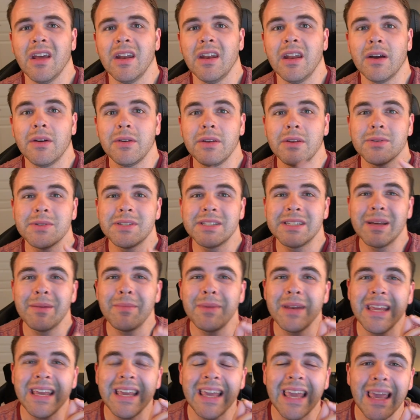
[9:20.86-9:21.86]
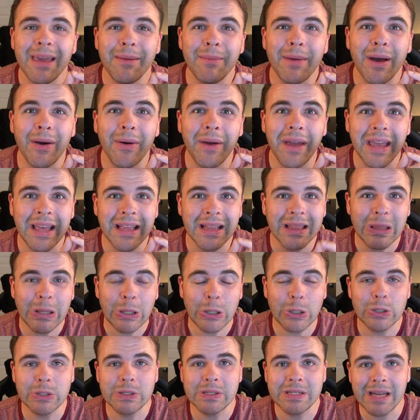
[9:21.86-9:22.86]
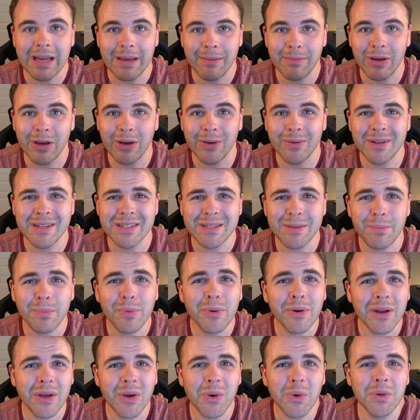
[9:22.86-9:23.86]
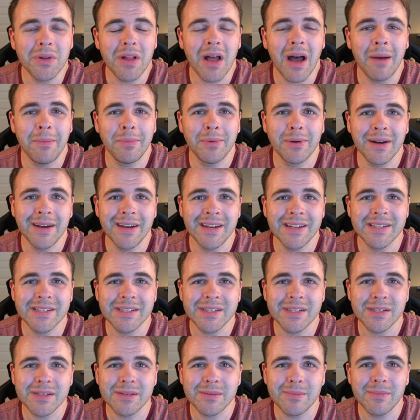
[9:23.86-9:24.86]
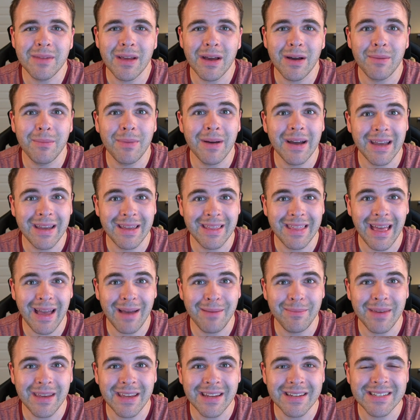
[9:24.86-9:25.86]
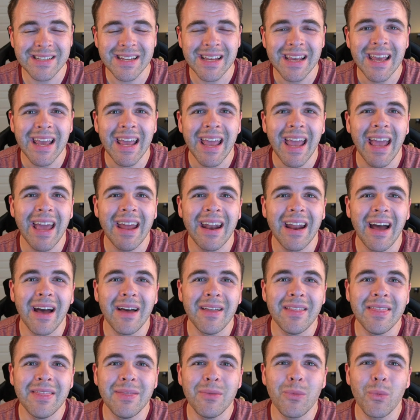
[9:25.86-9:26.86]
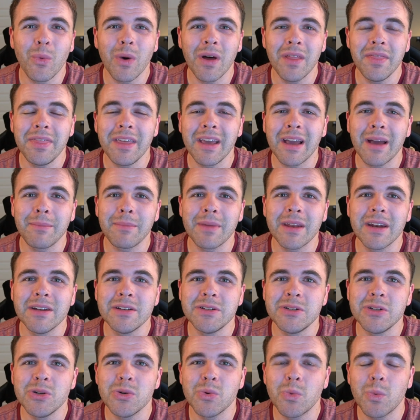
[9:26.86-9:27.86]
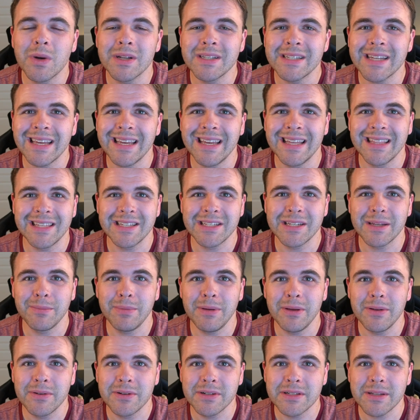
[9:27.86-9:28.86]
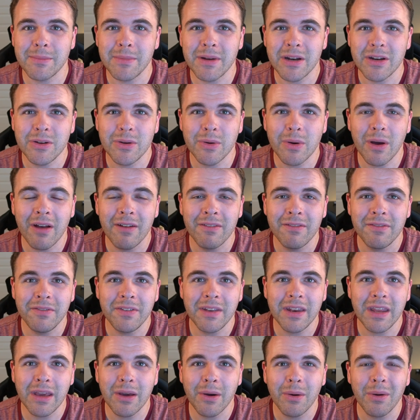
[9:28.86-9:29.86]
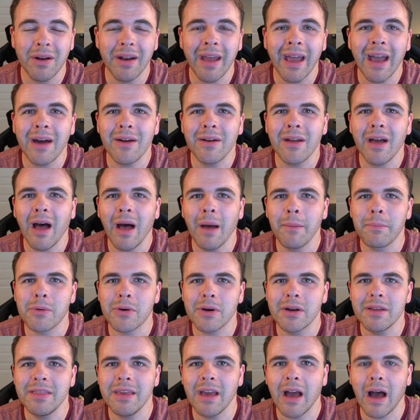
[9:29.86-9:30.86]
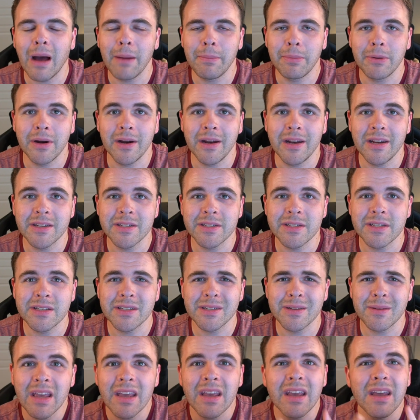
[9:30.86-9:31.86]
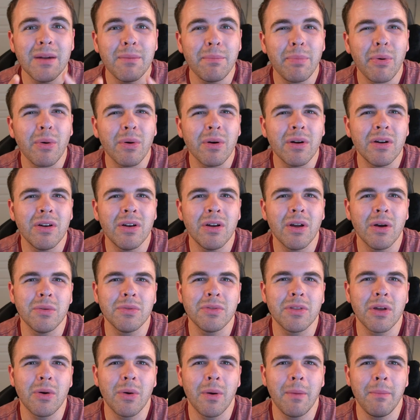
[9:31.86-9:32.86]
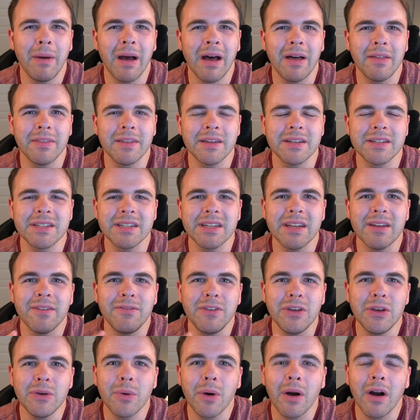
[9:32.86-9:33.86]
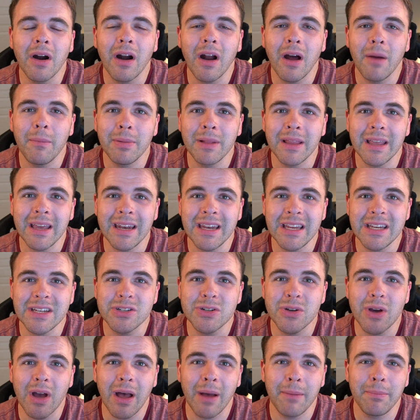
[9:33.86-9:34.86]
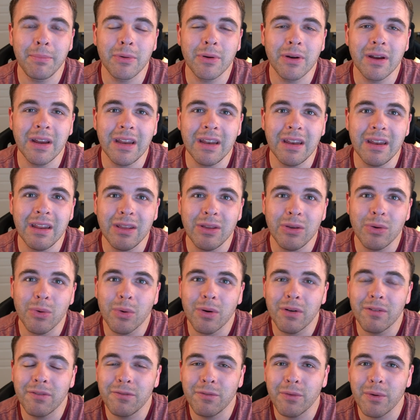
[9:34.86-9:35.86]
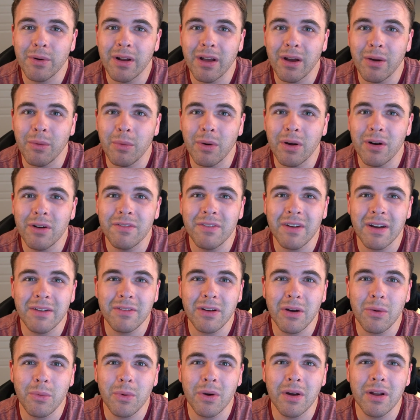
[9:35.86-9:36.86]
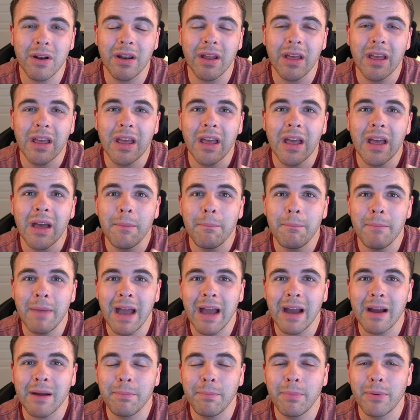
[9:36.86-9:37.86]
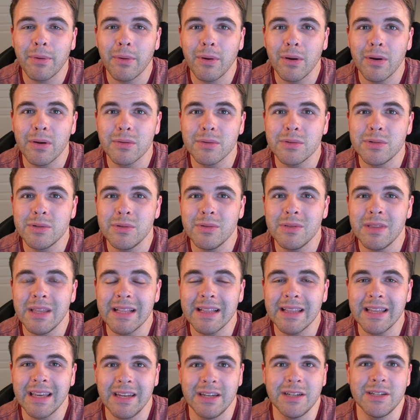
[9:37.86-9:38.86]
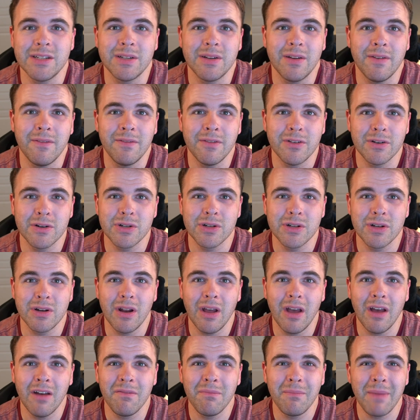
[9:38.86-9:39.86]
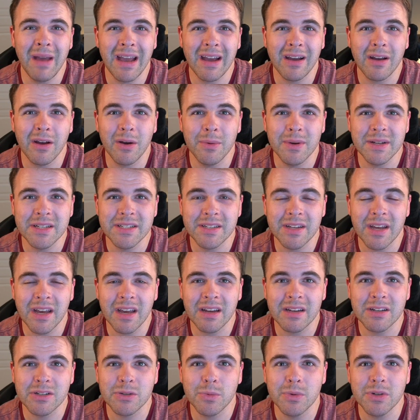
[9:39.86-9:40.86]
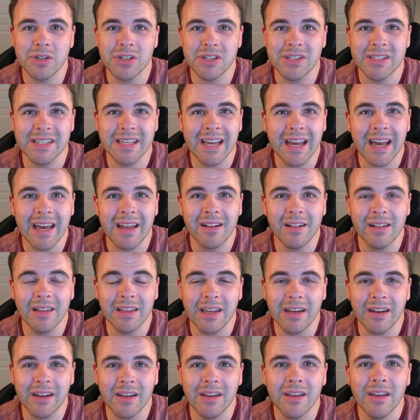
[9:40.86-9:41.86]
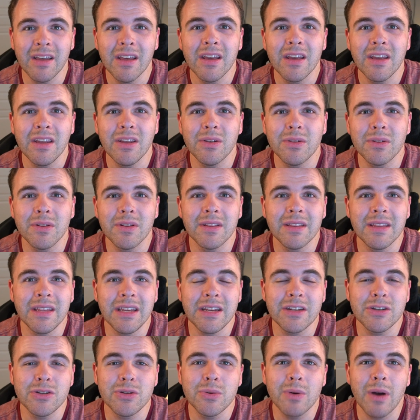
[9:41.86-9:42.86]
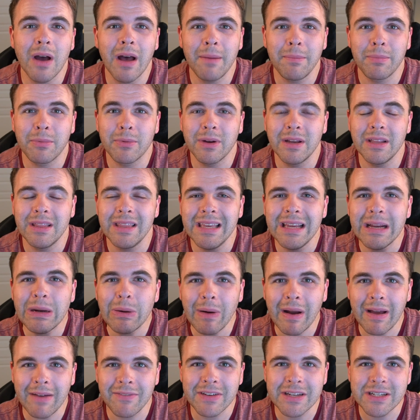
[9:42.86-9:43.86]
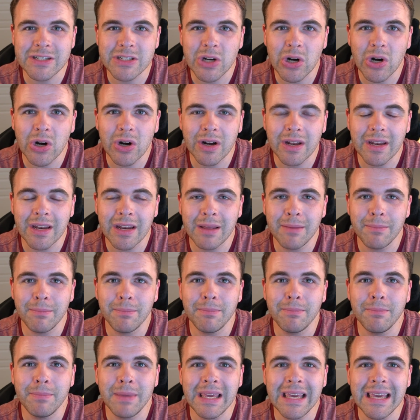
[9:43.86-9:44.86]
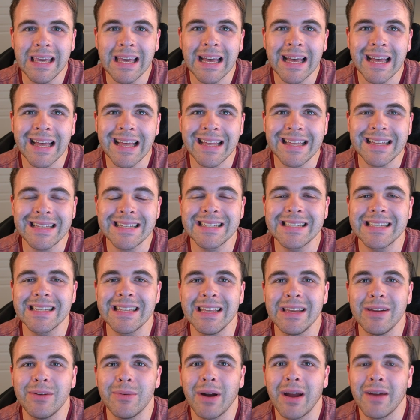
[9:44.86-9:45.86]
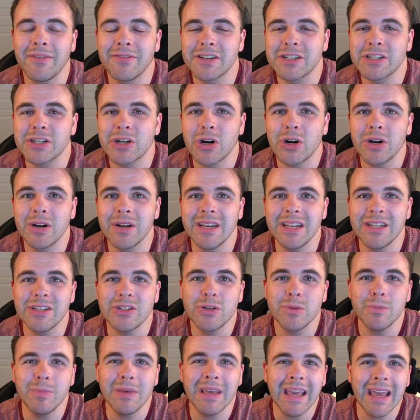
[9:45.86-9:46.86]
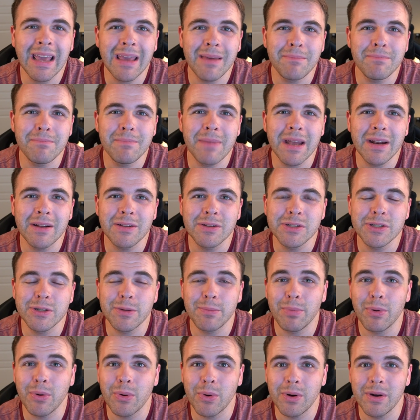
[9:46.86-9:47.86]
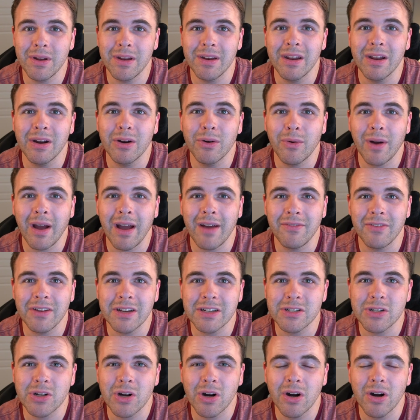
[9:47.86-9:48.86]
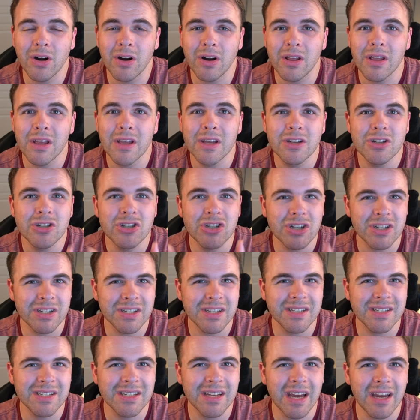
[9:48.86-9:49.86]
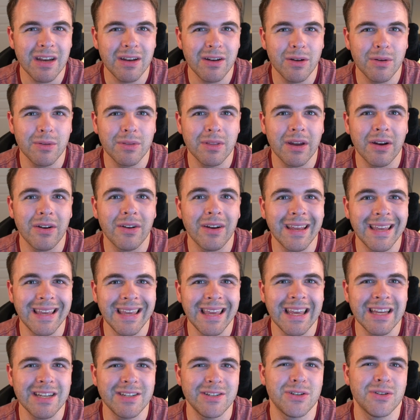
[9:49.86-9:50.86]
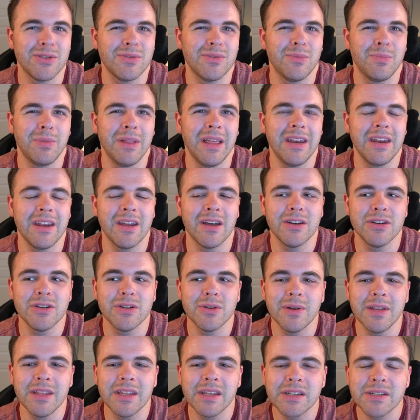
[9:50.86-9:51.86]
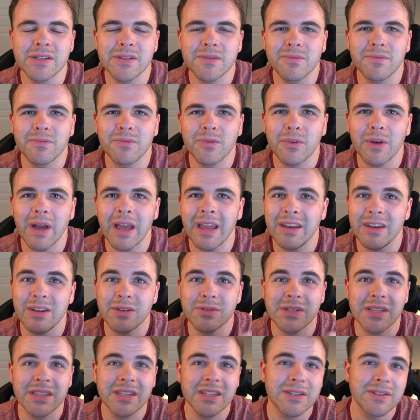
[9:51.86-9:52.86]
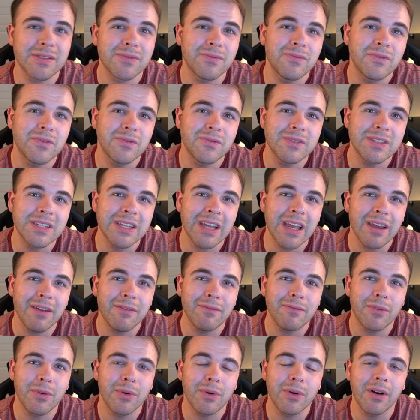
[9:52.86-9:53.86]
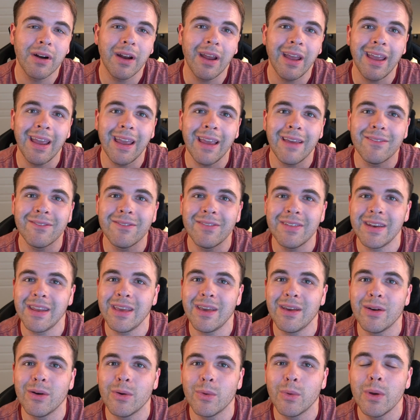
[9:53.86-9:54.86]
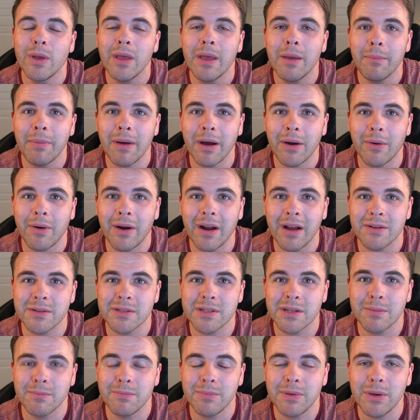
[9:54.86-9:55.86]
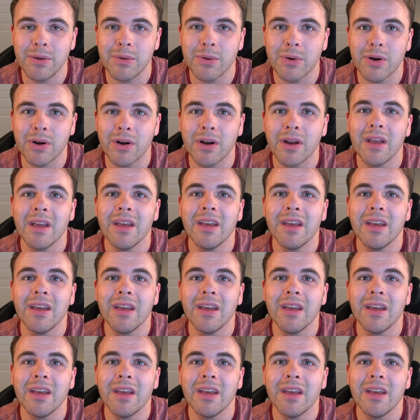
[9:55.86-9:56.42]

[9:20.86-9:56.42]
Now, Yosemite came out a long time ago. It's a pretty old operating system now by that means. And one thing I'm gonna do once I get this computer is I'm gonna do a video on how to upgrade the operating system. An important note though about this, if you are planning to upgrade your 4.1 or 5.1 Mac Pro to the latest version of Mac OS X, which is Catalina, you'll need to upgrade the graphics card in it because the graphics card needs to be a metal supported graphics card. Just a side note there, in case you're planning on doing this and using this, say, for a video powerhouse computer,